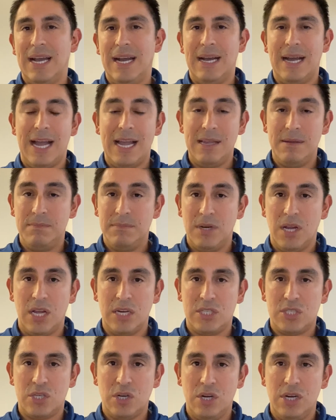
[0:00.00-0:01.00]
I'm
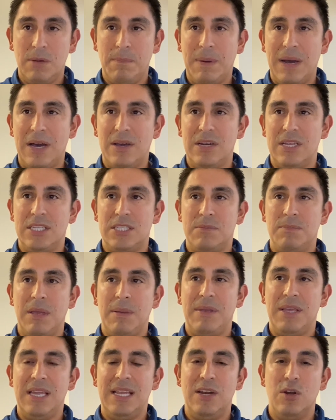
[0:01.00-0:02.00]
not certain about is
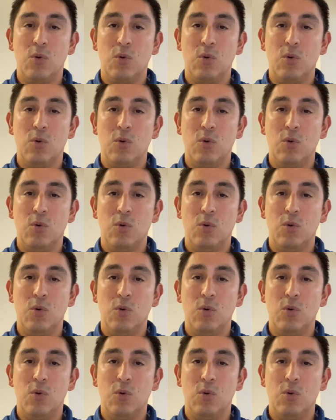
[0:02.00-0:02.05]
maybe in